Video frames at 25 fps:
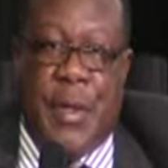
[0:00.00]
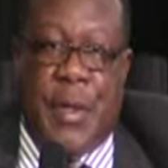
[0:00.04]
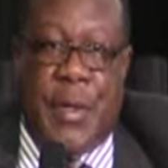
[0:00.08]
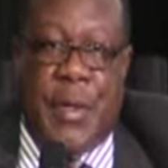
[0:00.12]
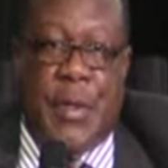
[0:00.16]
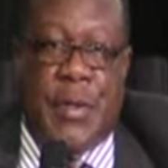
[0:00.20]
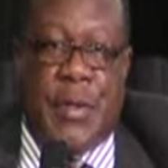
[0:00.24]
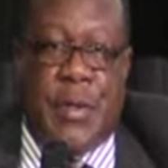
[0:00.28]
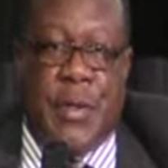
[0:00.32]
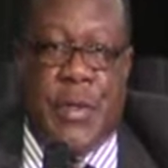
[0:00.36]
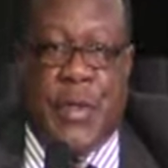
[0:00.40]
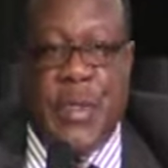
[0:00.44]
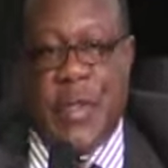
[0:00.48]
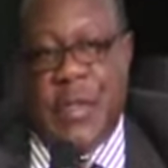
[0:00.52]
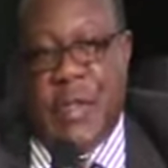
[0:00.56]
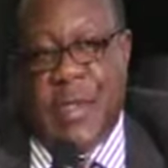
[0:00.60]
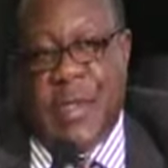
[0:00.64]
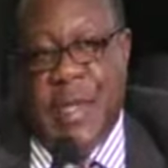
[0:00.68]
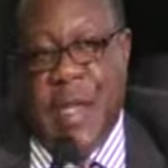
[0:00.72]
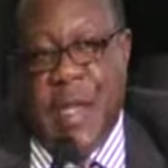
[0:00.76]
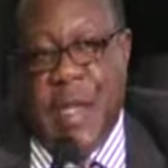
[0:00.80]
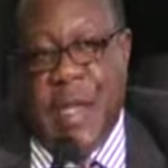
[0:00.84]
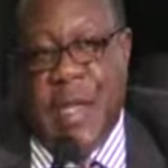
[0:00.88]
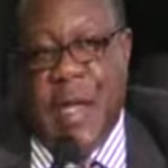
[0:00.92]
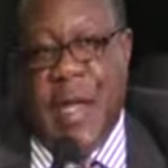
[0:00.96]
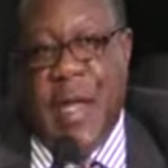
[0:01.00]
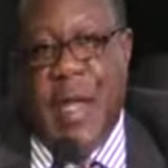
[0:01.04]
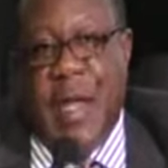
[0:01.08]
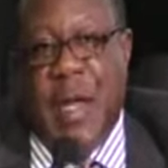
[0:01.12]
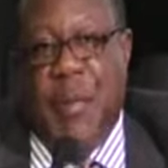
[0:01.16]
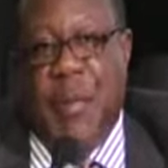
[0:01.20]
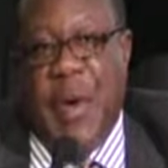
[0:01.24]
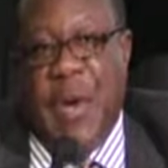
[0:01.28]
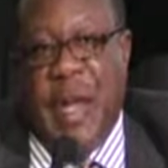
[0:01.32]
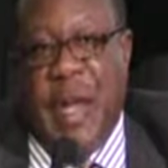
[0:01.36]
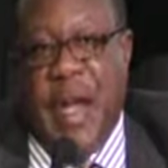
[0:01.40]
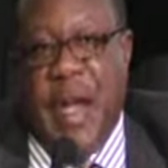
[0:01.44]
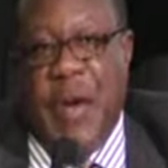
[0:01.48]
to just think
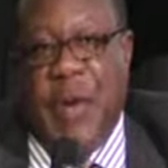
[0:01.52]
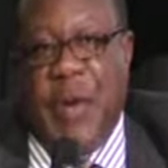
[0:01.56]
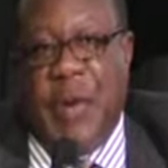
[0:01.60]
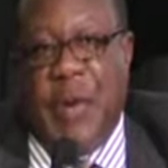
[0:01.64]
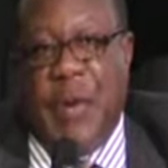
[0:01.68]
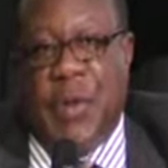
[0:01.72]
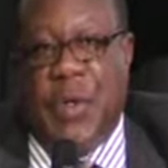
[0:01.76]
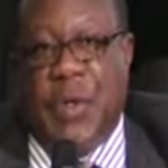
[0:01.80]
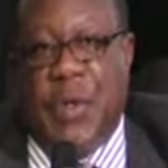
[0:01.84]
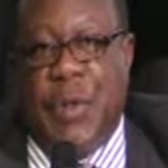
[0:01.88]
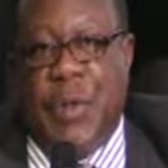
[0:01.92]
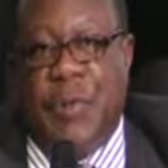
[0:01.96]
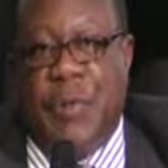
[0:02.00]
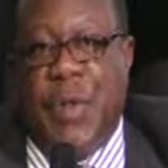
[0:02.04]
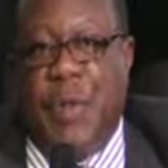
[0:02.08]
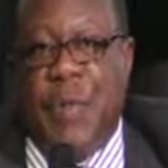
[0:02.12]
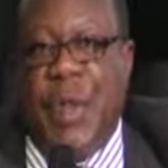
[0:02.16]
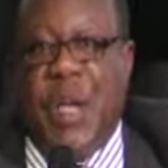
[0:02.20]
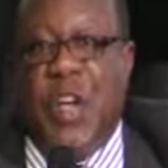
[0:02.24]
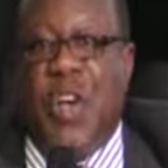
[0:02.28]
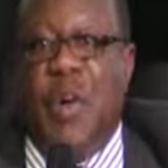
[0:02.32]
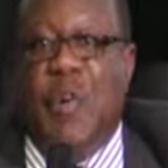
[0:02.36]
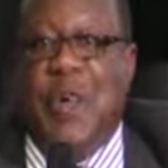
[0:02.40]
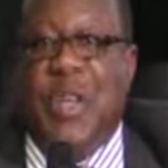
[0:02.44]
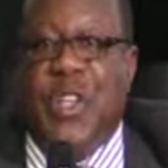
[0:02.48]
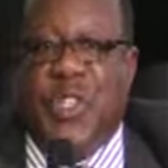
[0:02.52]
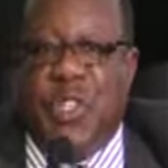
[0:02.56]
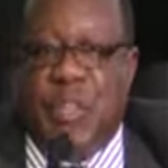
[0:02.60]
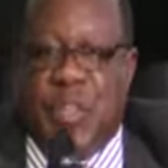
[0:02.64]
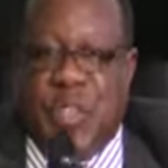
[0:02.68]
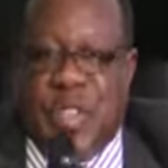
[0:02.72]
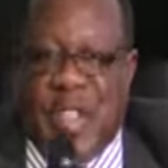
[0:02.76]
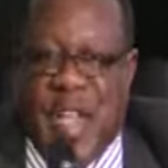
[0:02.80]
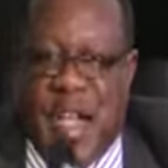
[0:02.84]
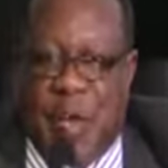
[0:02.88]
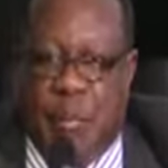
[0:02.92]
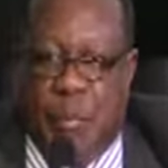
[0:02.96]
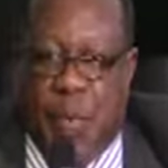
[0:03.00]
about agriculture from a commercial
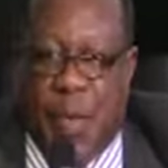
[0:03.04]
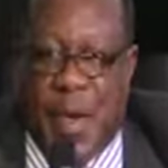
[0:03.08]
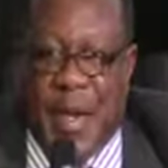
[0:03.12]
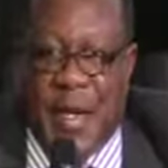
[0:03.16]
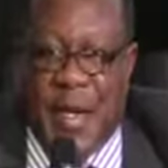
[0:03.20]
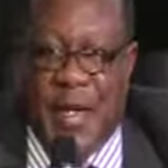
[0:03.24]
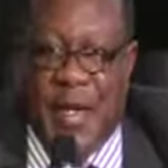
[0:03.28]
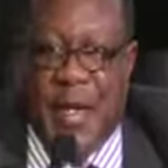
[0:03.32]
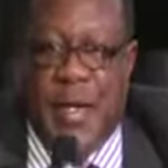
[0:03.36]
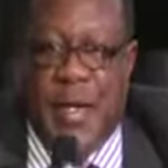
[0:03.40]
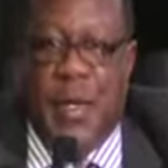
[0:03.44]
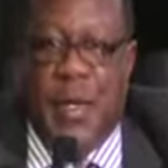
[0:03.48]
standpoint,